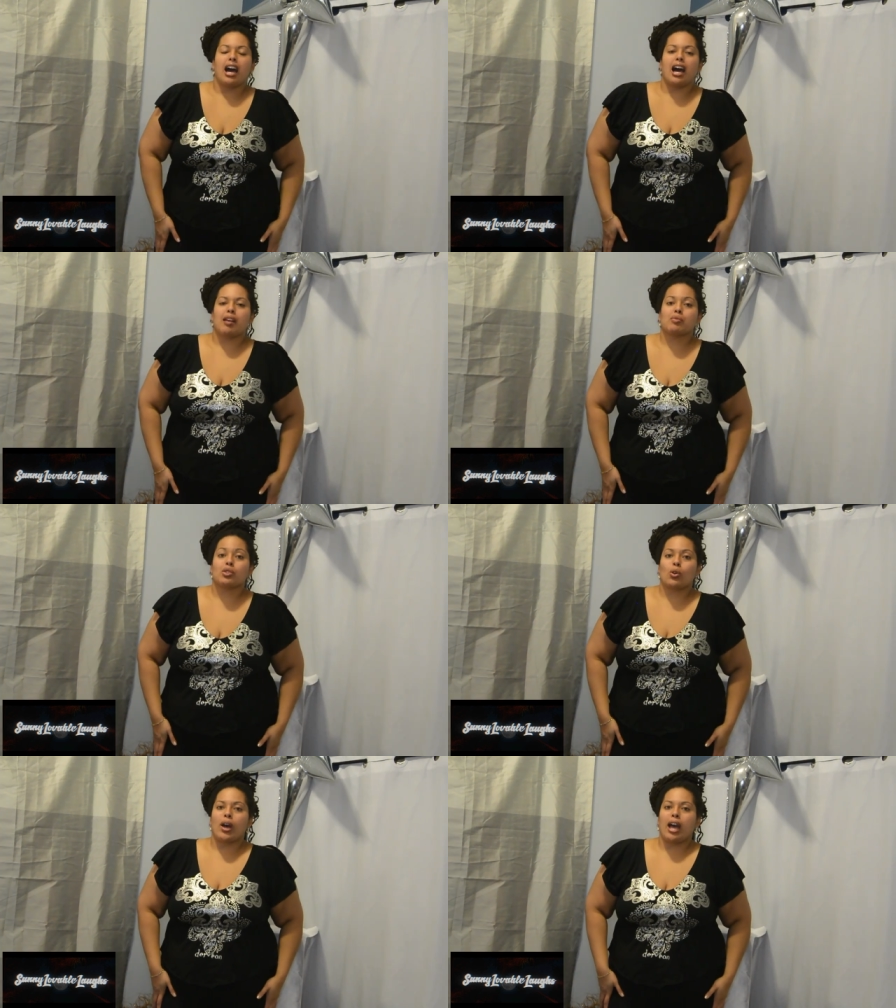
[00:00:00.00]
I'm
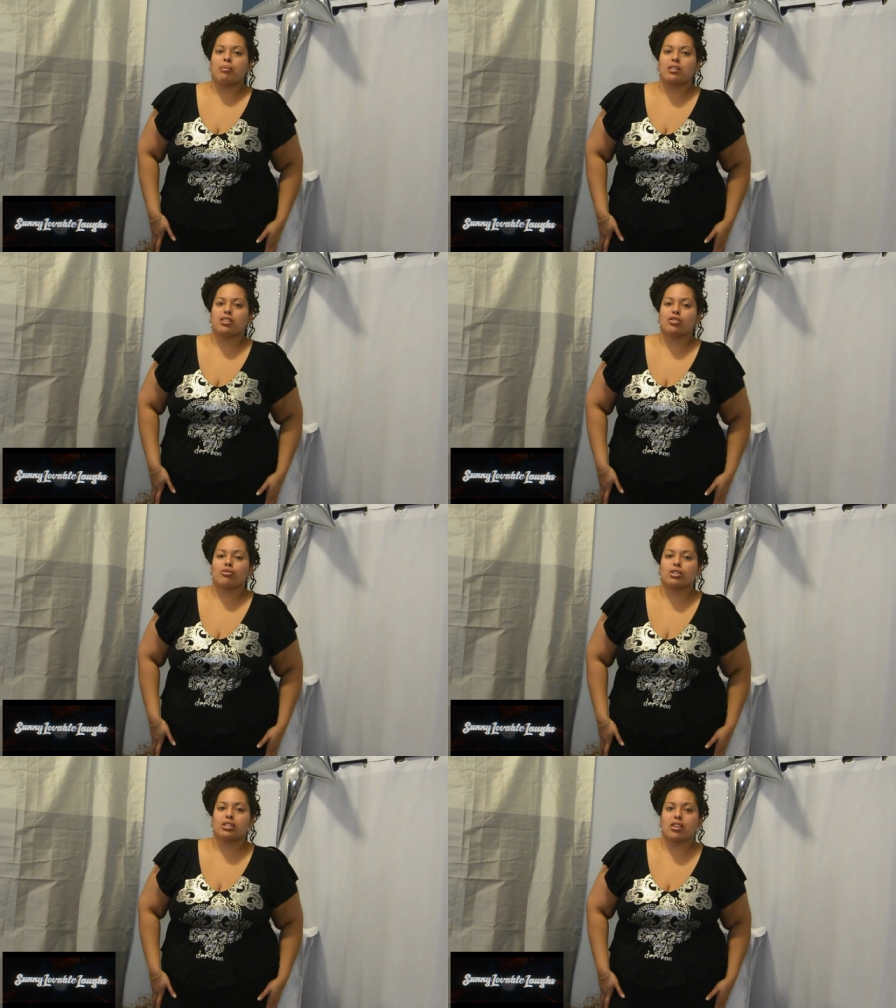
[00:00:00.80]
so happy that you
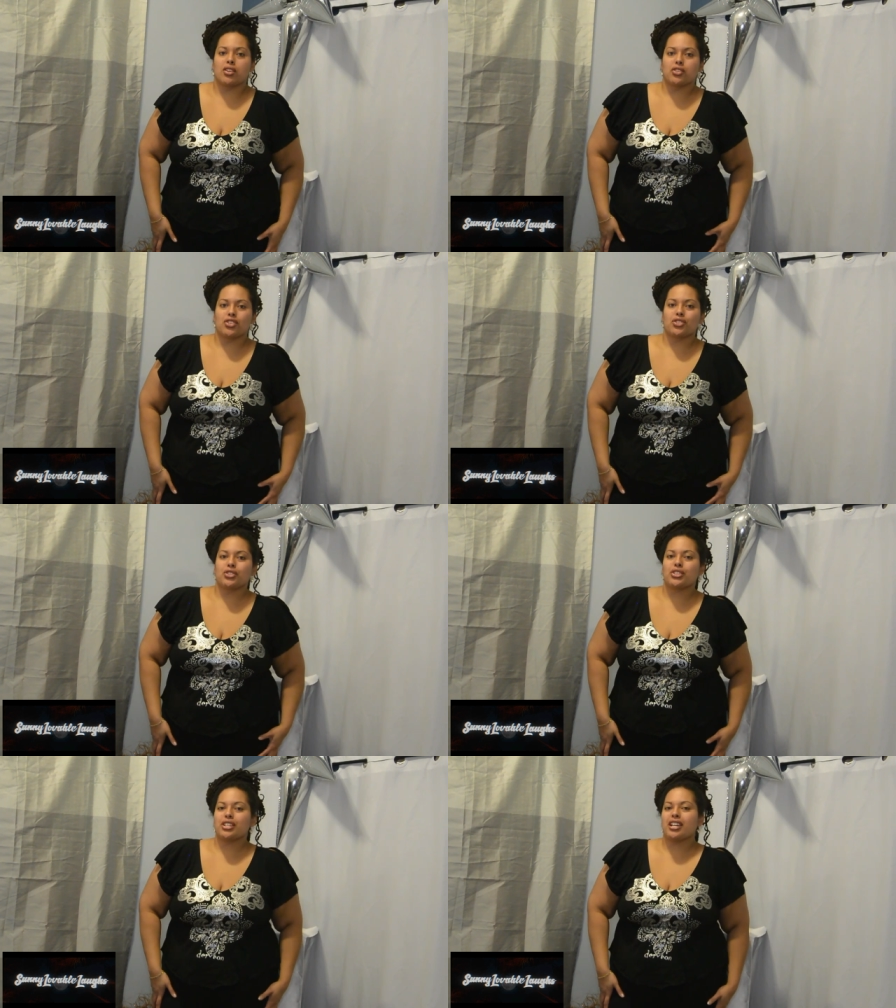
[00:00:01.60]

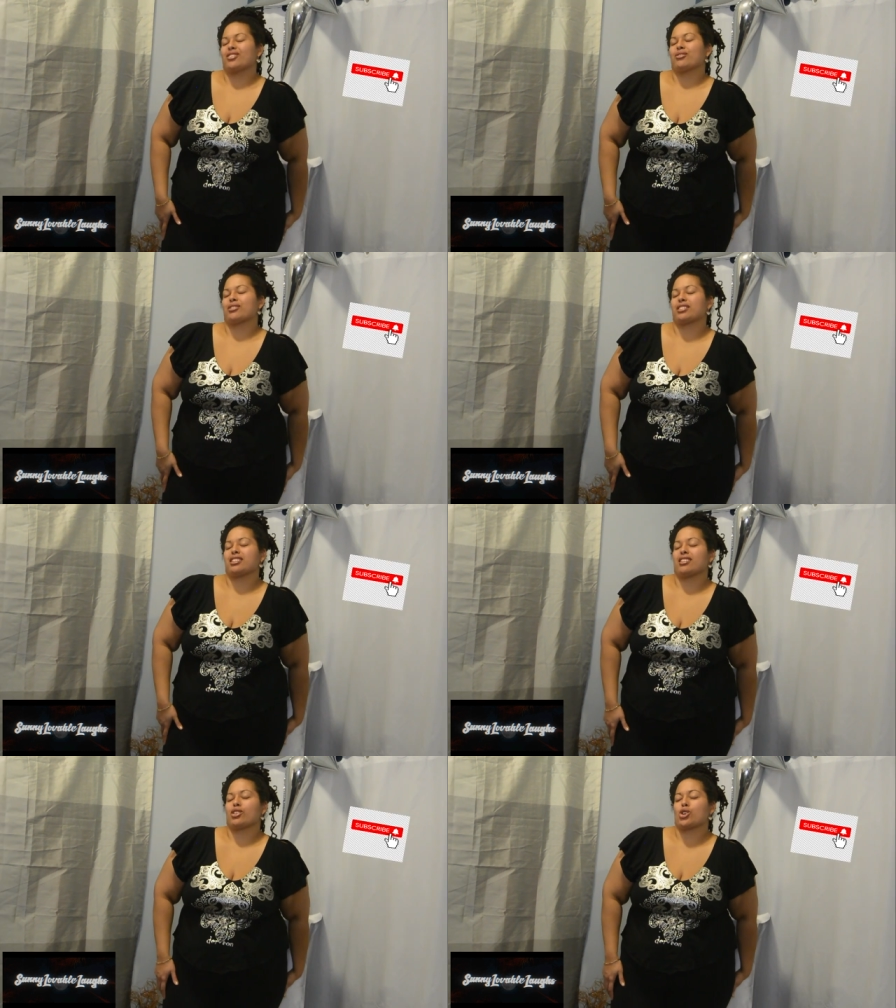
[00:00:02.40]
returned for
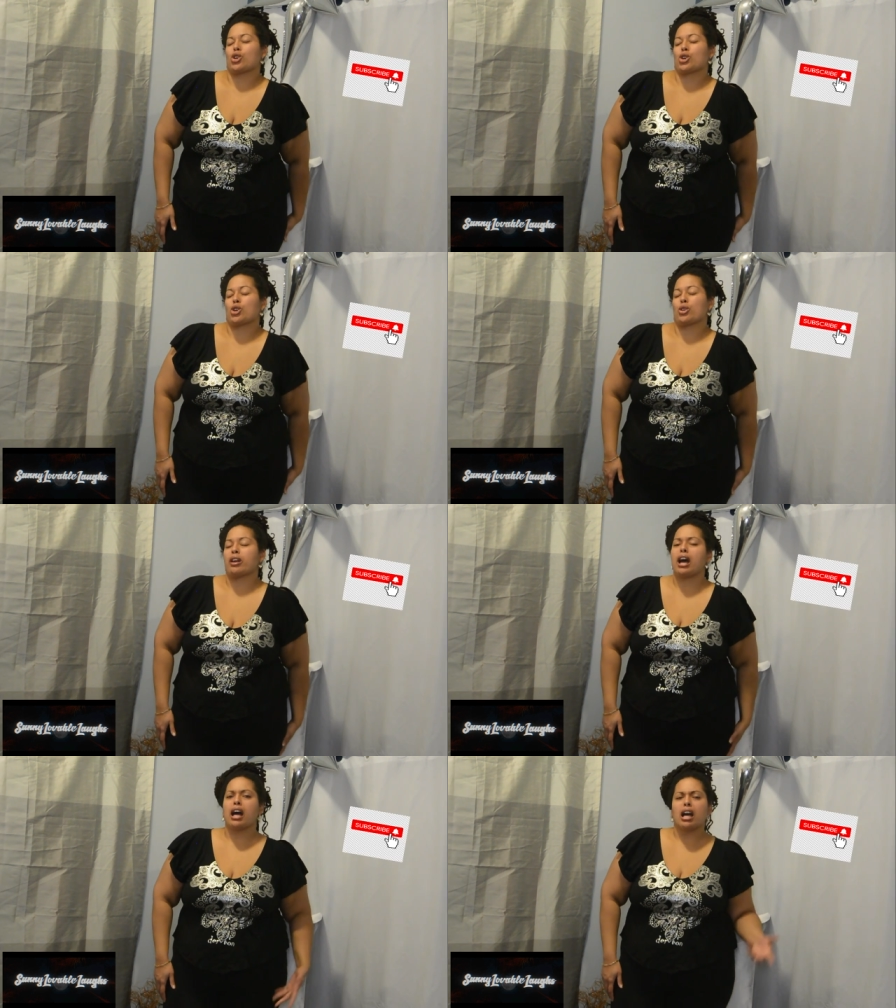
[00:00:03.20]
another
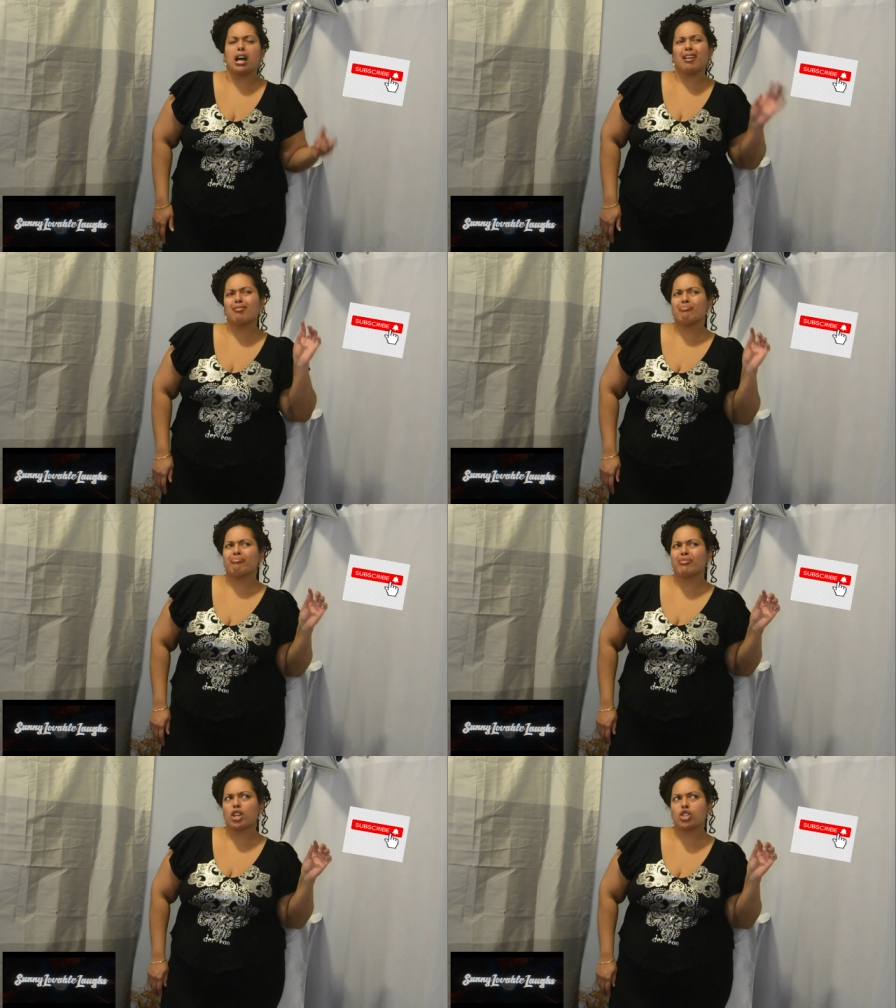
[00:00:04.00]

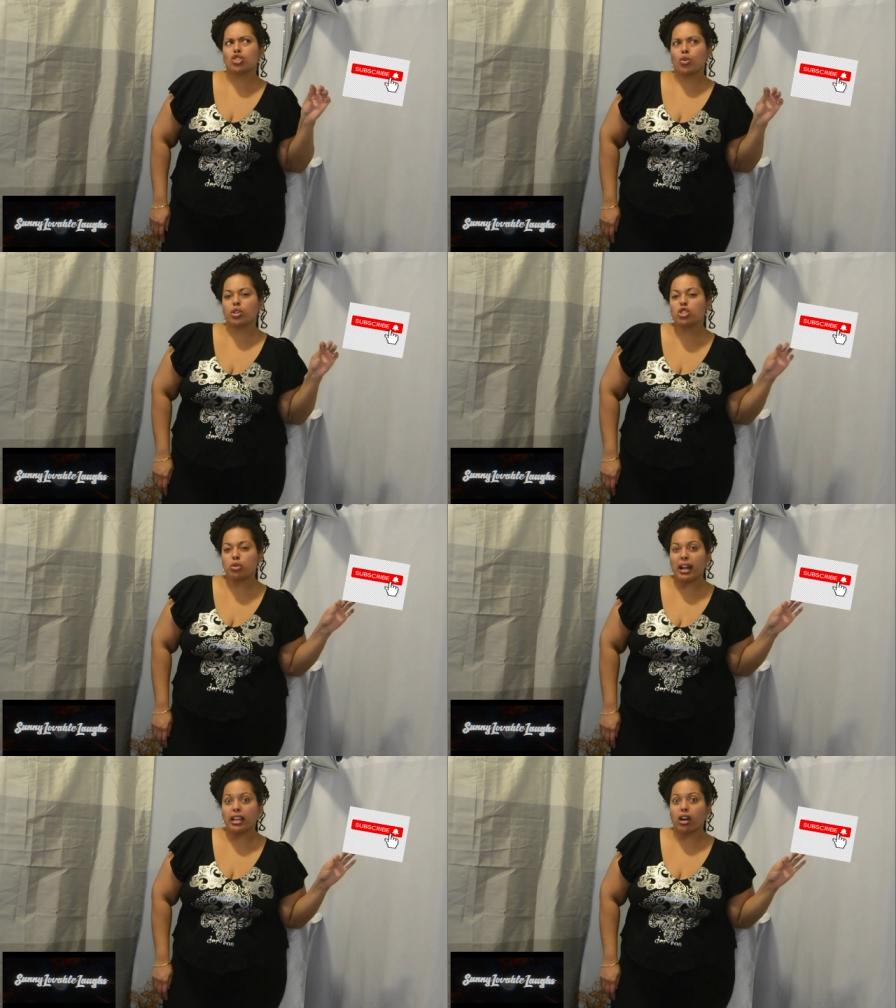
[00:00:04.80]
short
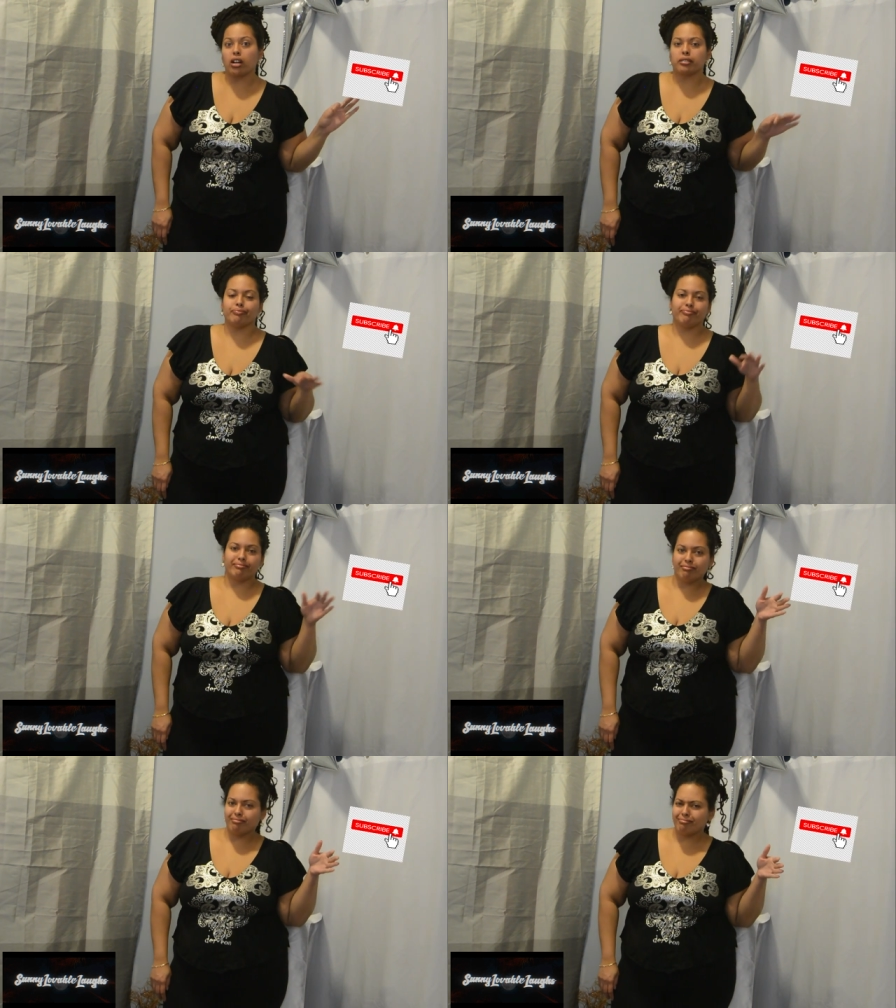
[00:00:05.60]
try on.
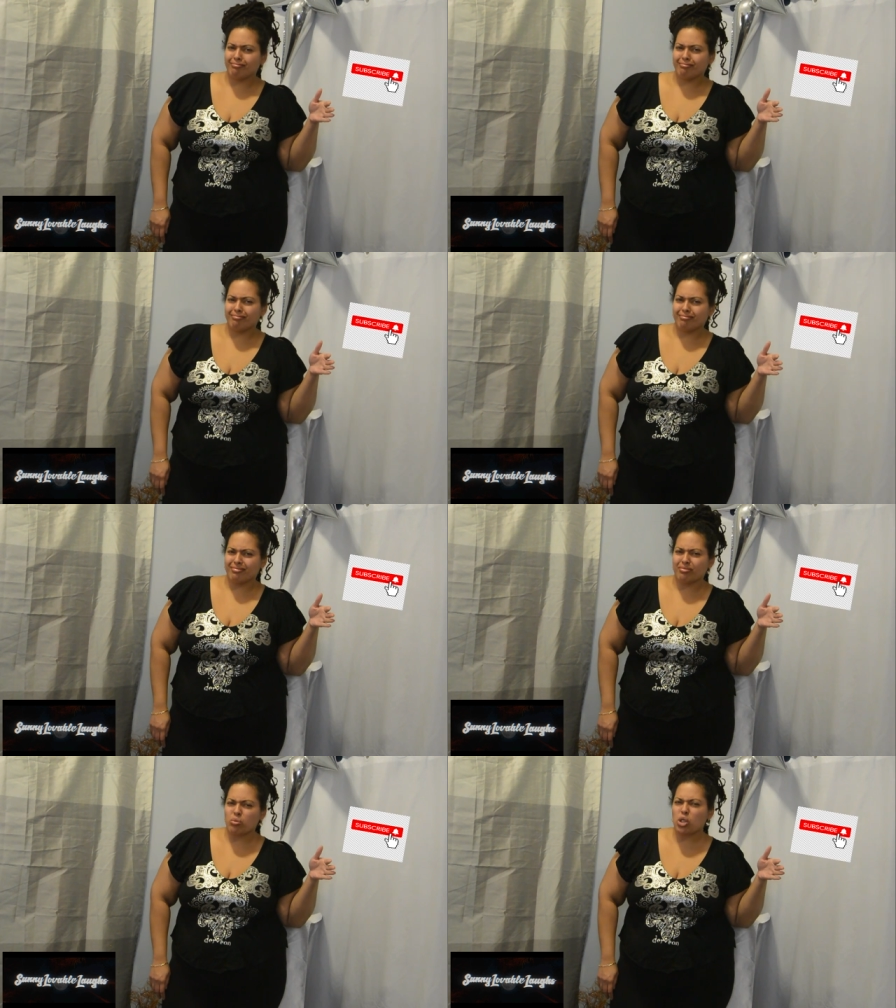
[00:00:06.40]

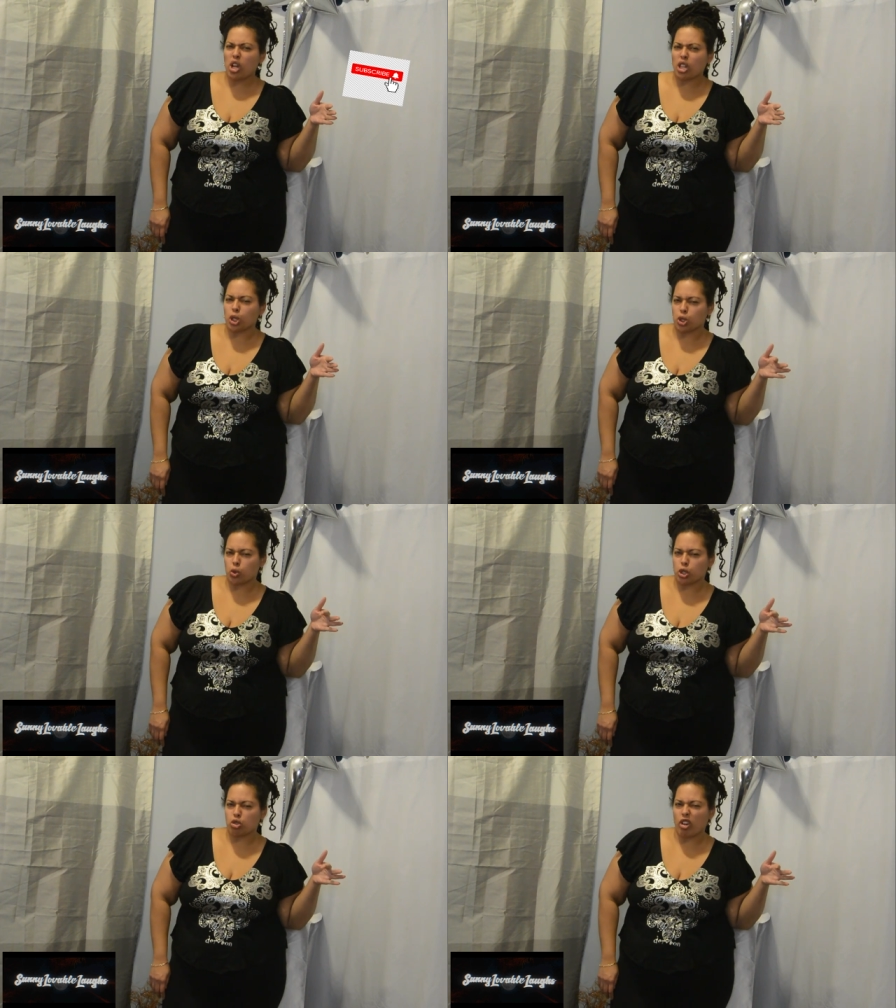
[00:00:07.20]
We'll call it a
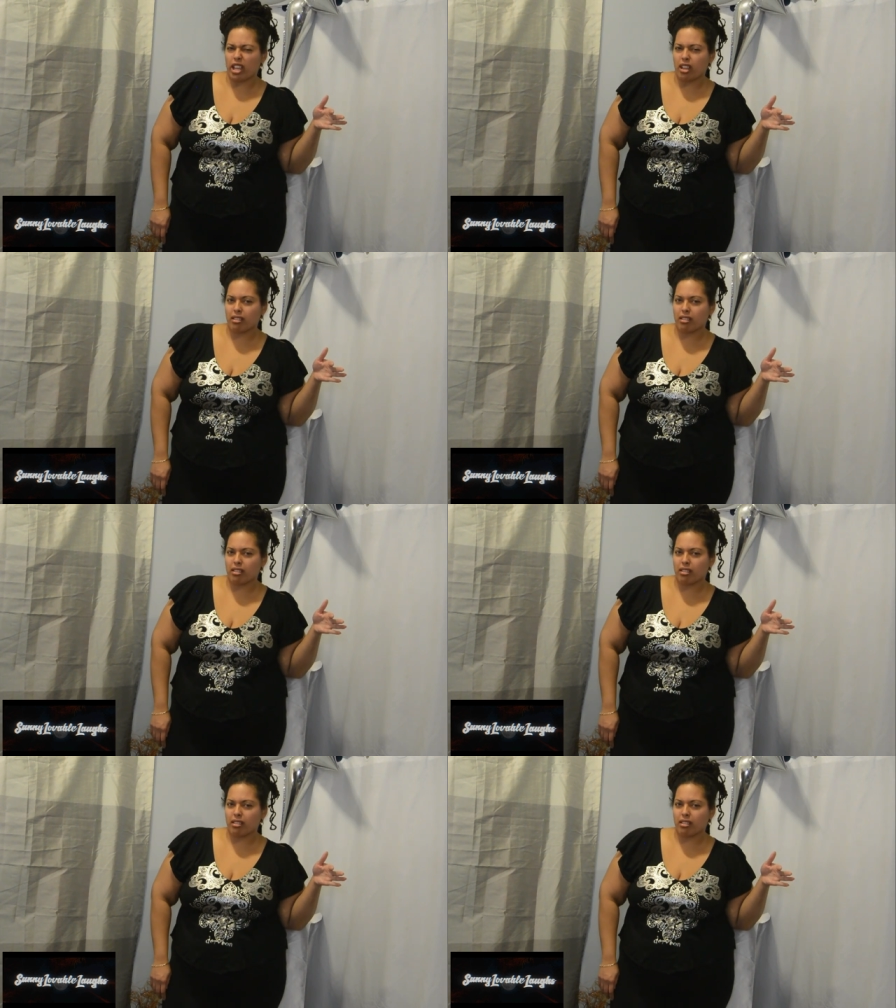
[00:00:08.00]
short try.